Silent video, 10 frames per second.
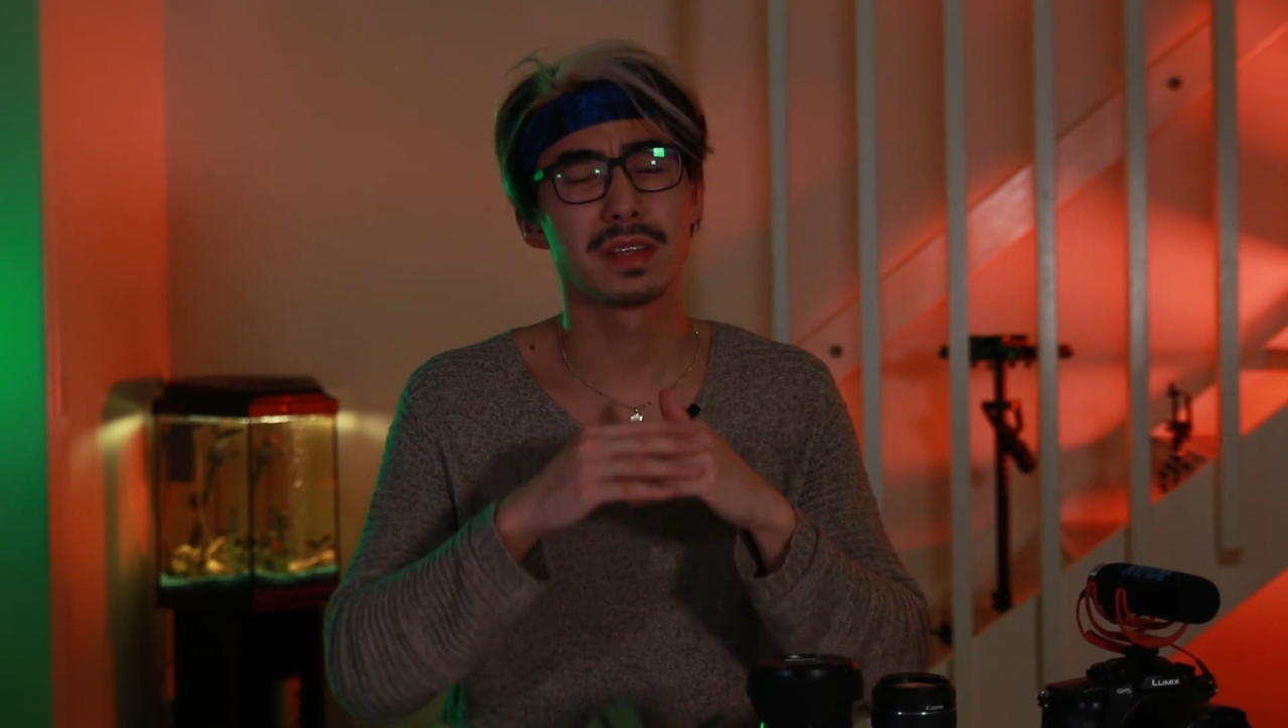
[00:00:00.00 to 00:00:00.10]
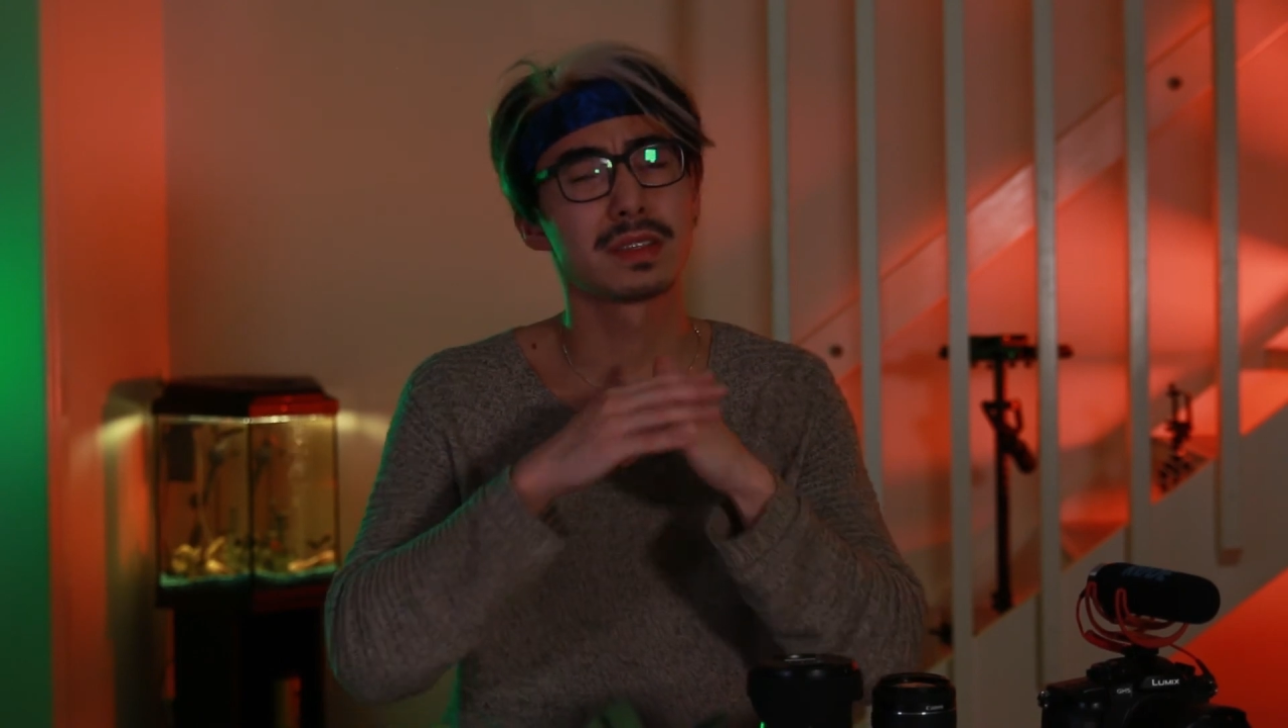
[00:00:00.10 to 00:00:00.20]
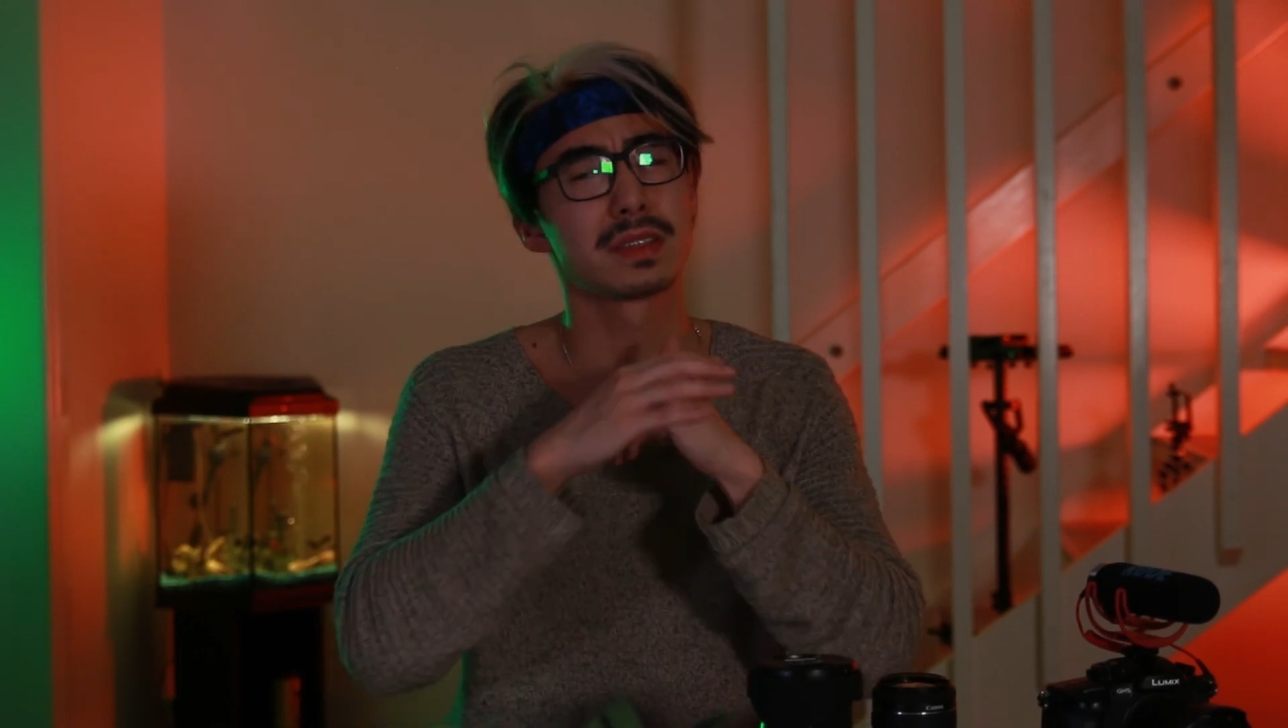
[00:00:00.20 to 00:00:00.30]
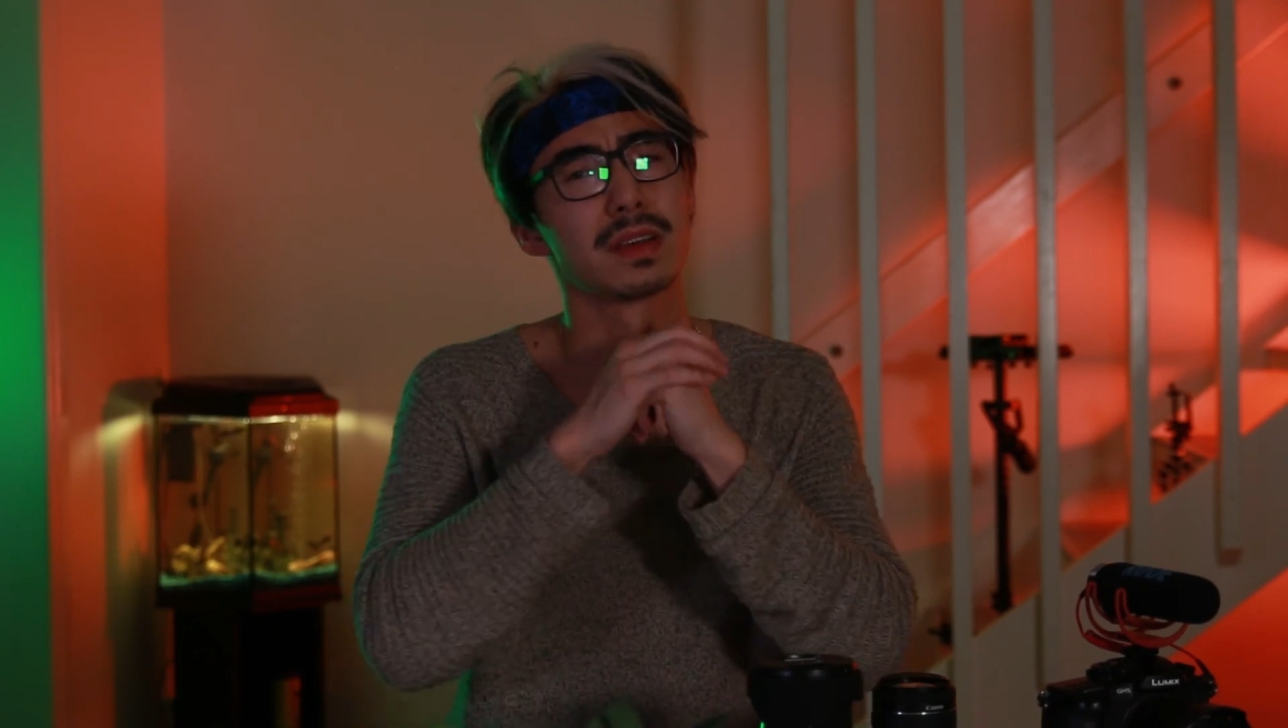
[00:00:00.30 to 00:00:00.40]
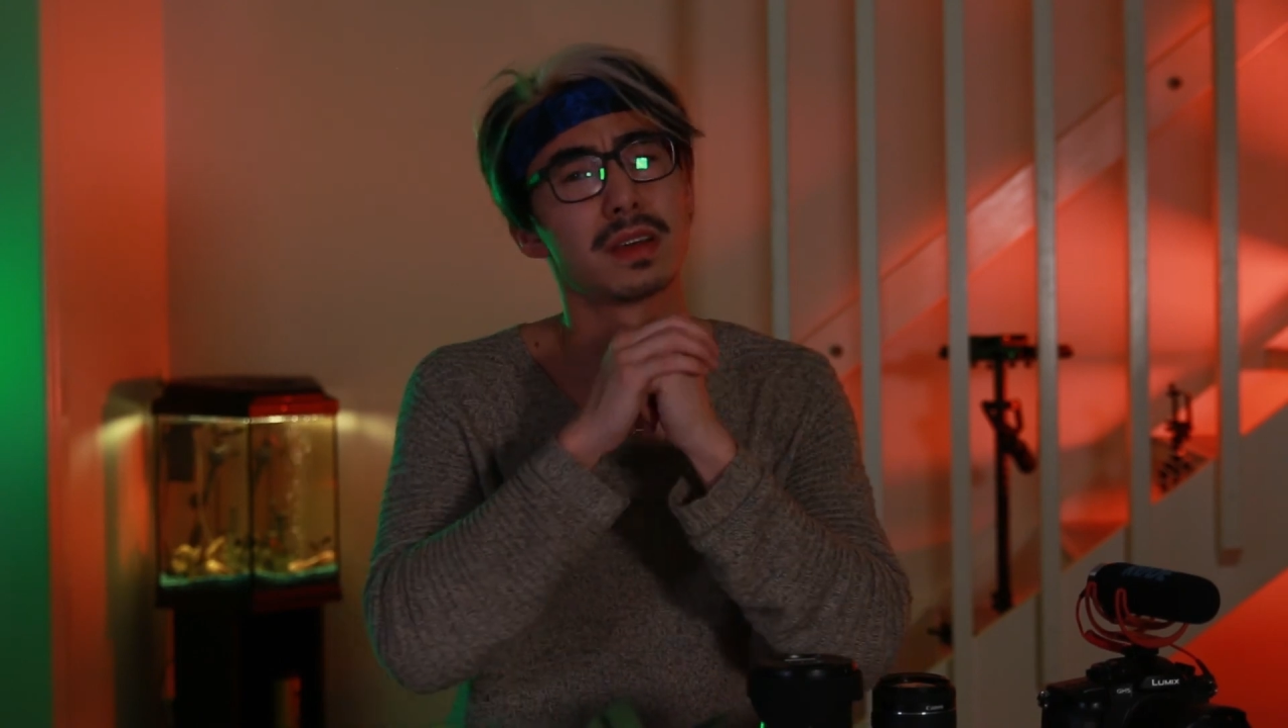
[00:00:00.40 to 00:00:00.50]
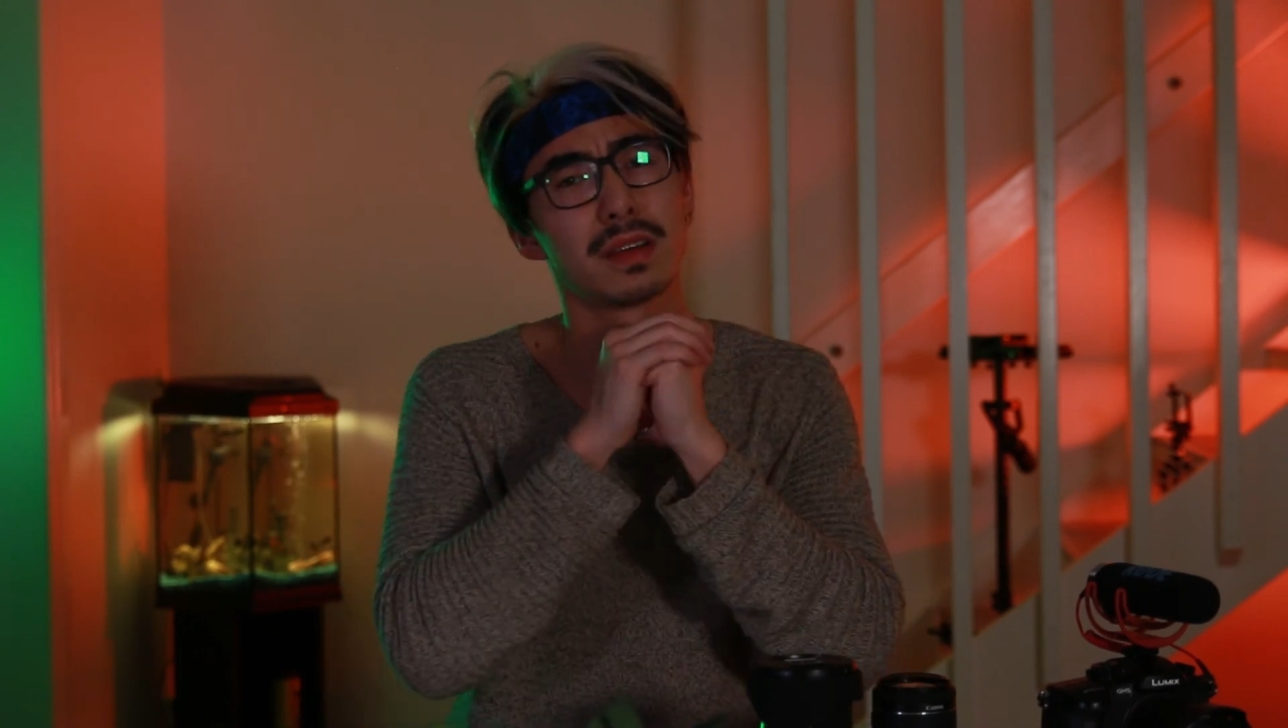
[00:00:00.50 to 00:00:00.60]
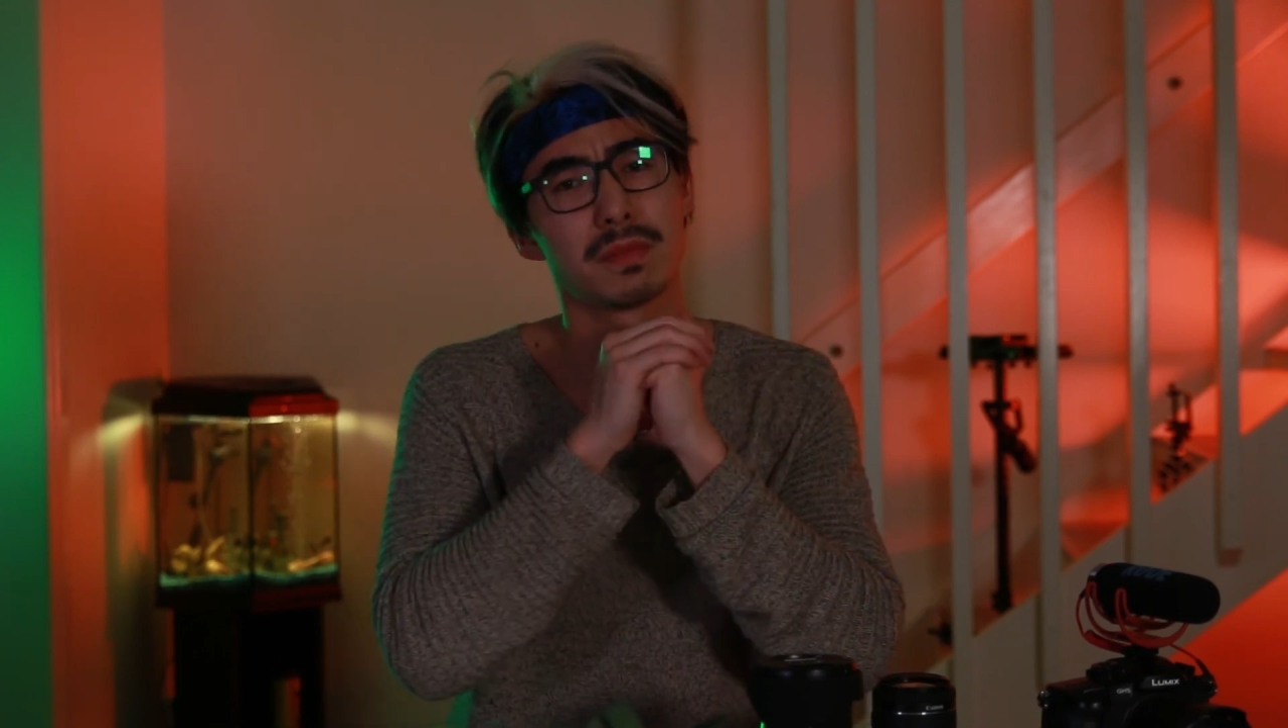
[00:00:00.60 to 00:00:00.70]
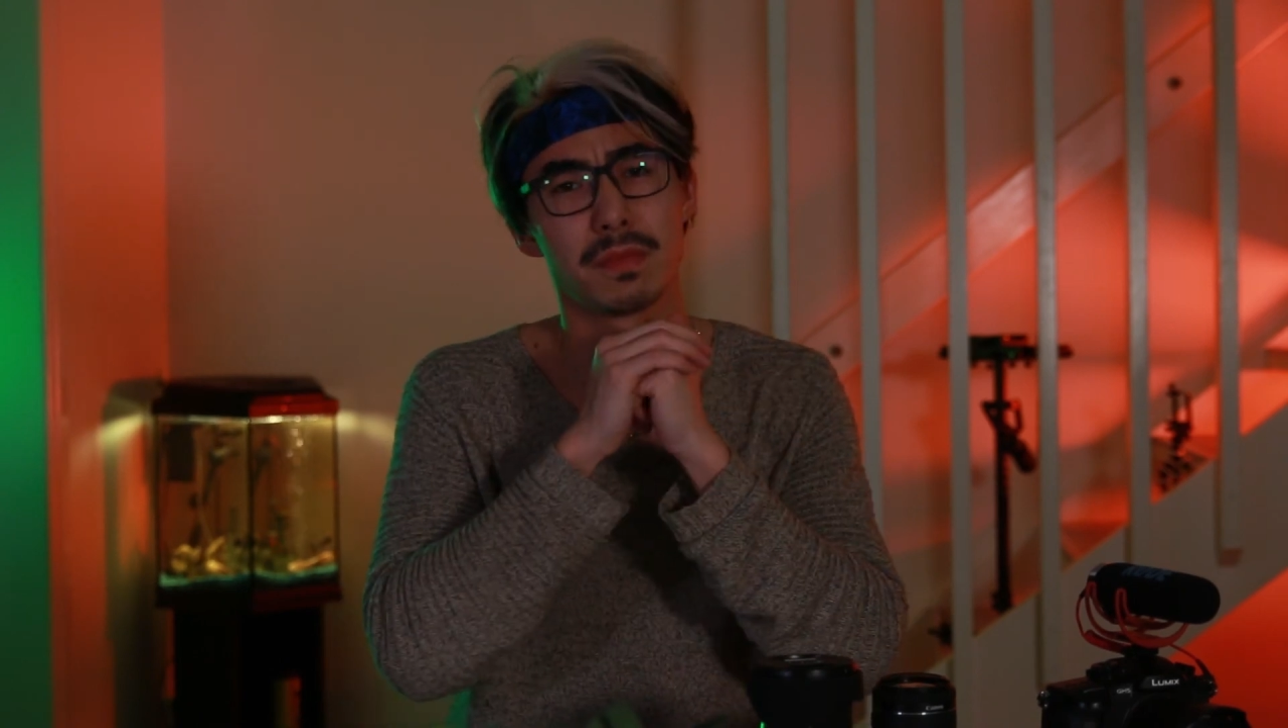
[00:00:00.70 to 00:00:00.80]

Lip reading: is the